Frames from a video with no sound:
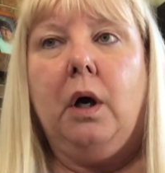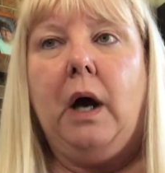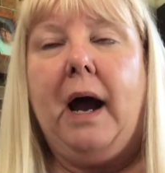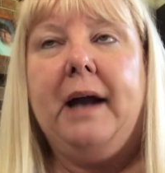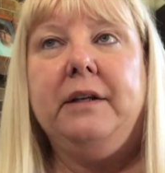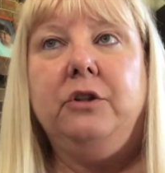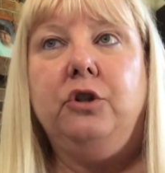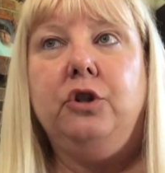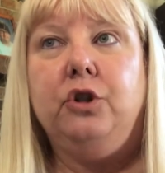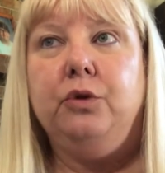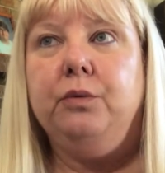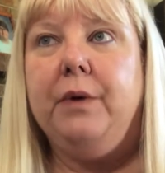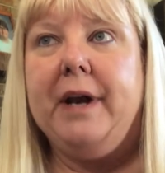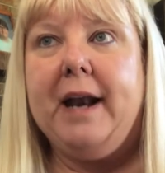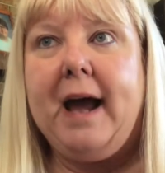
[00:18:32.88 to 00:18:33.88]
I do
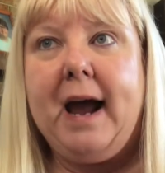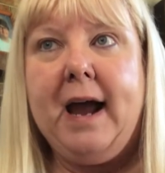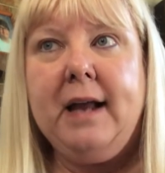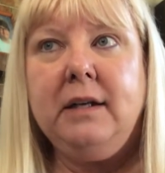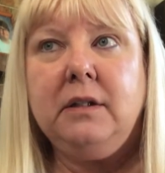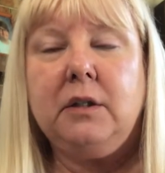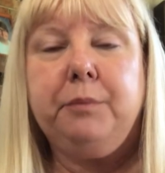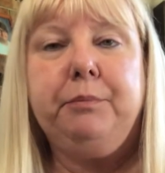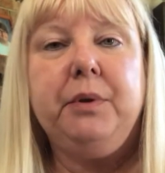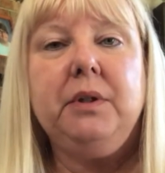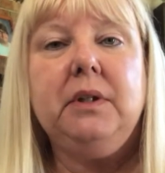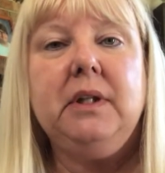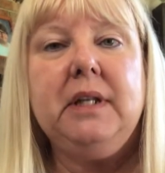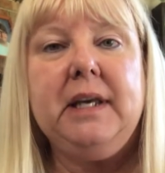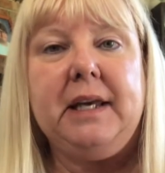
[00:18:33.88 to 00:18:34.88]
not
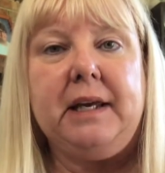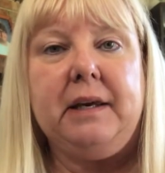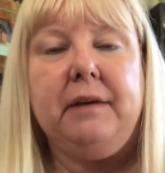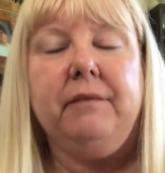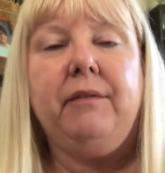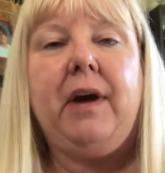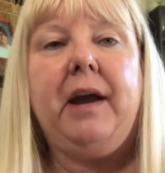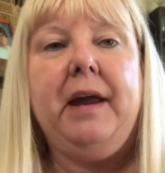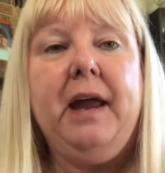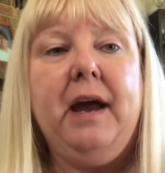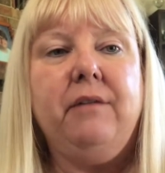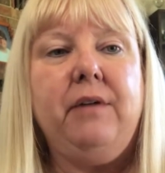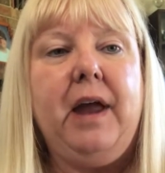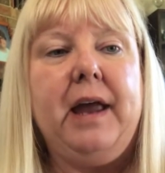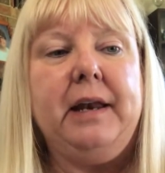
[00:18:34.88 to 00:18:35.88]
believe I
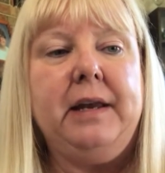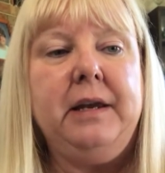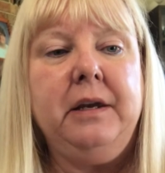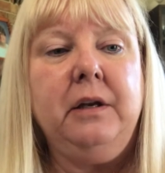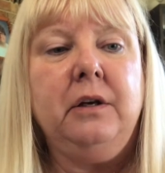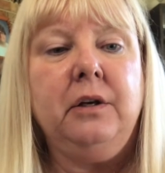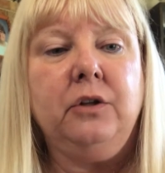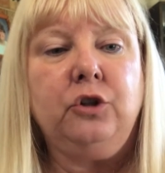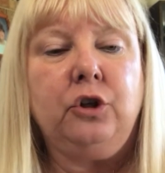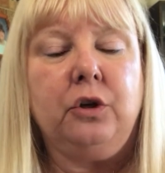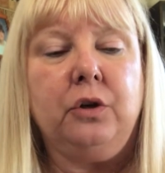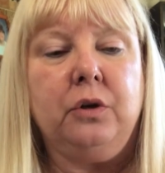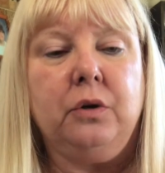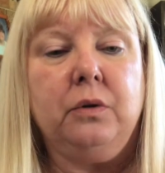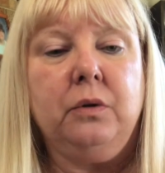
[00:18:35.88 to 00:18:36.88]
have any
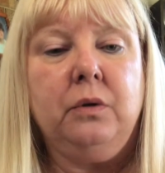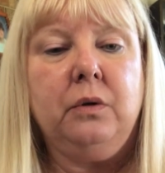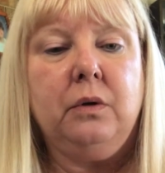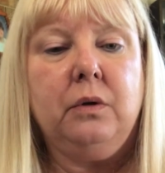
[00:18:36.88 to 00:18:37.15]
additional